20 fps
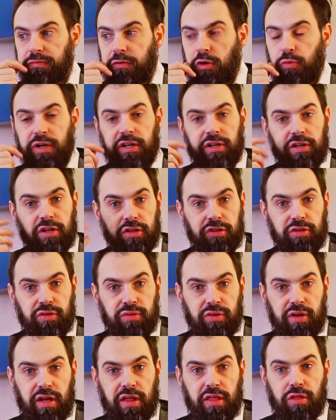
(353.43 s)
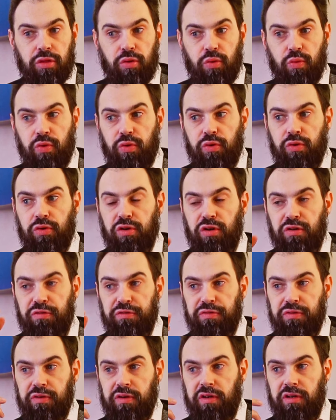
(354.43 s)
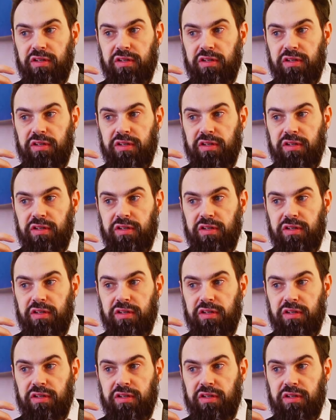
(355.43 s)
We're not in the world of